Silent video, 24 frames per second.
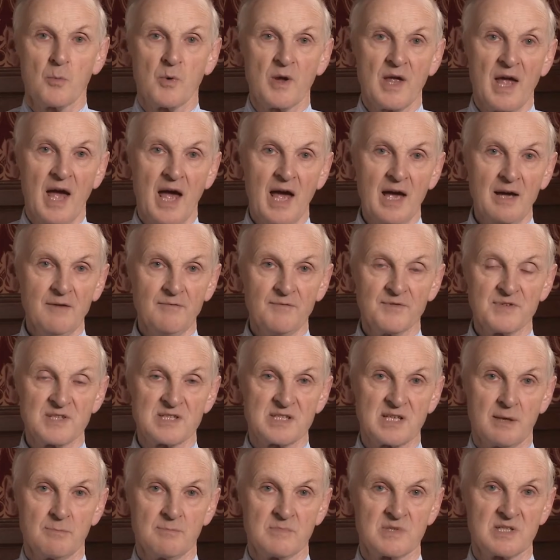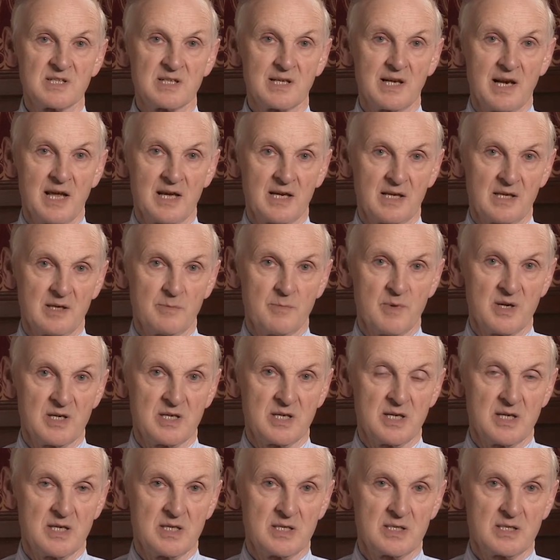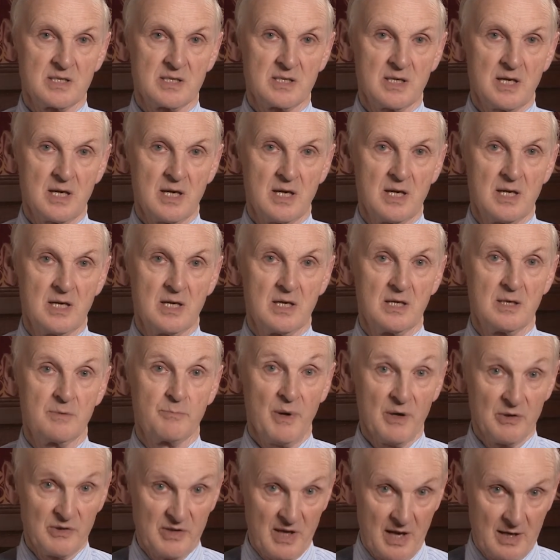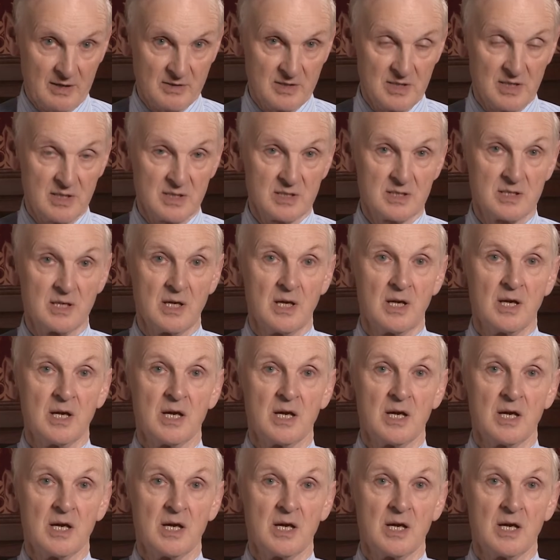We have some select committees in both houses.